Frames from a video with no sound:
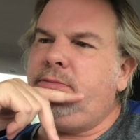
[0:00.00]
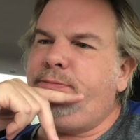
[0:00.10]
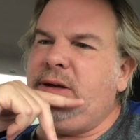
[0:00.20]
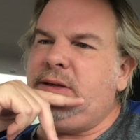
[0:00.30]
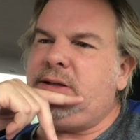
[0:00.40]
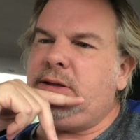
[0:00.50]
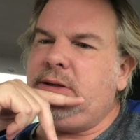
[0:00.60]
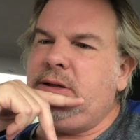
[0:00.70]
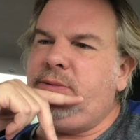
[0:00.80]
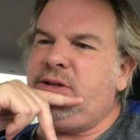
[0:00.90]

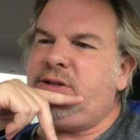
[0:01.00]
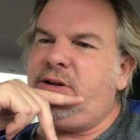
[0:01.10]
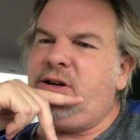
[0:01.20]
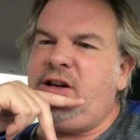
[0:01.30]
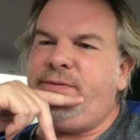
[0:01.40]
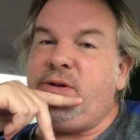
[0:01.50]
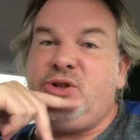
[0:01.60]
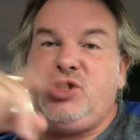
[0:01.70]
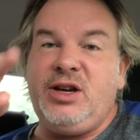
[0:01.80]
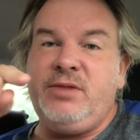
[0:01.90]
Basically, we start off with
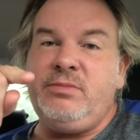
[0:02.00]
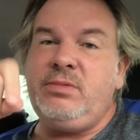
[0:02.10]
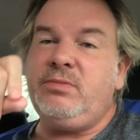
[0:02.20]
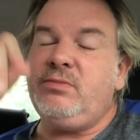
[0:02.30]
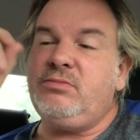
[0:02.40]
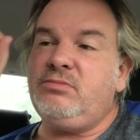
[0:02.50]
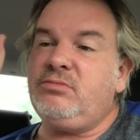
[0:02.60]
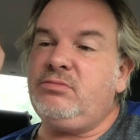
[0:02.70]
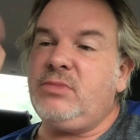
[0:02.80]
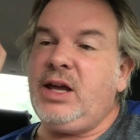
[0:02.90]
Jim
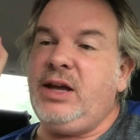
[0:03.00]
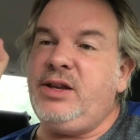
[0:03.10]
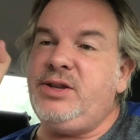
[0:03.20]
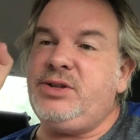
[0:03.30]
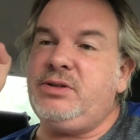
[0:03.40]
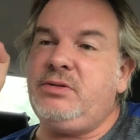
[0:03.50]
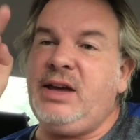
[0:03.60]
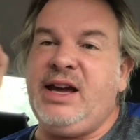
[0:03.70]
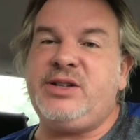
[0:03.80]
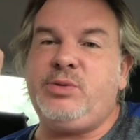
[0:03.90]
and his
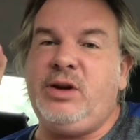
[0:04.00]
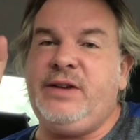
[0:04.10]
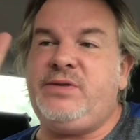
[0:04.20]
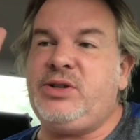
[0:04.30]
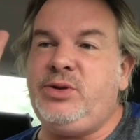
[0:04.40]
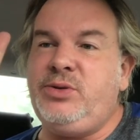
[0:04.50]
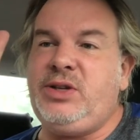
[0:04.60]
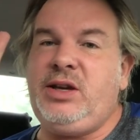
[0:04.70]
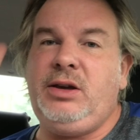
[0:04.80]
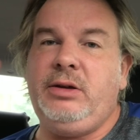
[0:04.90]
ex-wife,
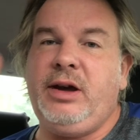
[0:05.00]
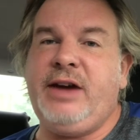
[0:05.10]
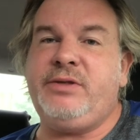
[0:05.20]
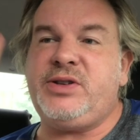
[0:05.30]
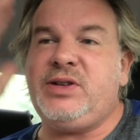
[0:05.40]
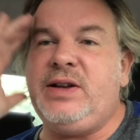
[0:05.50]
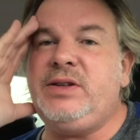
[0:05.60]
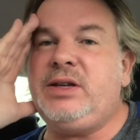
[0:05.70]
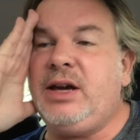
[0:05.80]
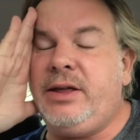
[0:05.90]
Susie, have a son
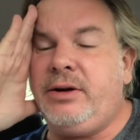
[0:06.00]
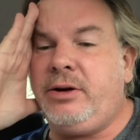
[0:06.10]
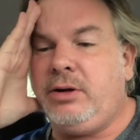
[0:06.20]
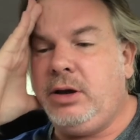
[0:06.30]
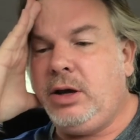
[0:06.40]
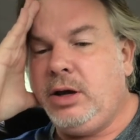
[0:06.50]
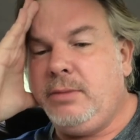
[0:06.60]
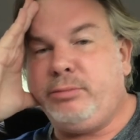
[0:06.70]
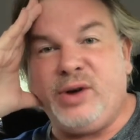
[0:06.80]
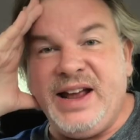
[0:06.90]
together,
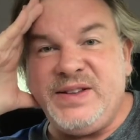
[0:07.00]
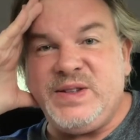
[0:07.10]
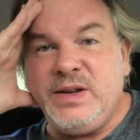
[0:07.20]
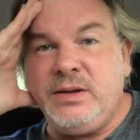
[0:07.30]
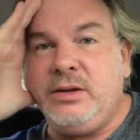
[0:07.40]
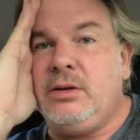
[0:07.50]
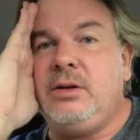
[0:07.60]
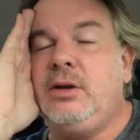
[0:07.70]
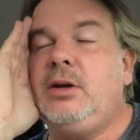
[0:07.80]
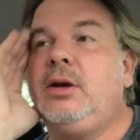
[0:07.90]
Branson,
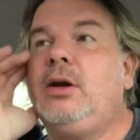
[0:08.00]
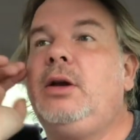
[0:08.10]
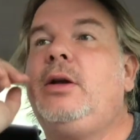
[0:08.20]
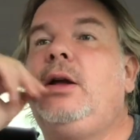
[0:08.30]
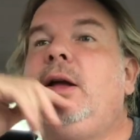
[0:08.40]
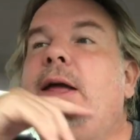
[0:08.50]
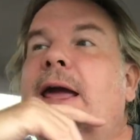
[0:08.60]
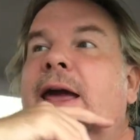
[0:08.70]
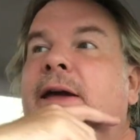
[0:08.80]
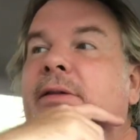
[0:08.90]
but
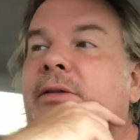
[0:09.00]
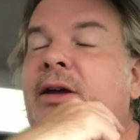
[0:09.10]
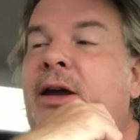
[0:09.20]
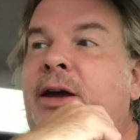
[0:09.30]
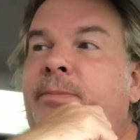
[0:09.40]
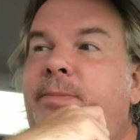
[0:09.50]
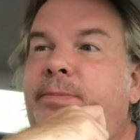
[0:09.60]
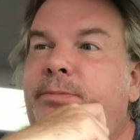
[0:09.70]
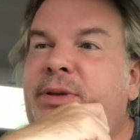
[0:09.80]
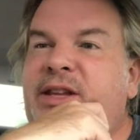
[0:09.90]

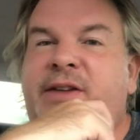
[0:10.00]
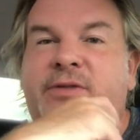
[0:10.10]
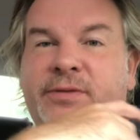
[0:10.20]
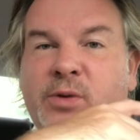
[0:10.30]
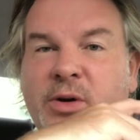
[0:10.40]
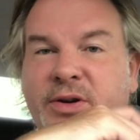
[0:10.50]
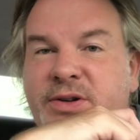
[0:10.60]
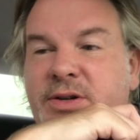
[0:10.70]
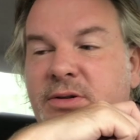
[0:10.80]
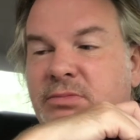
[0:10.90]
they've
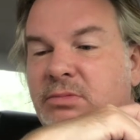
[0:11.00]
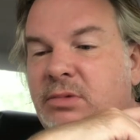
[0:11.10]
divorced.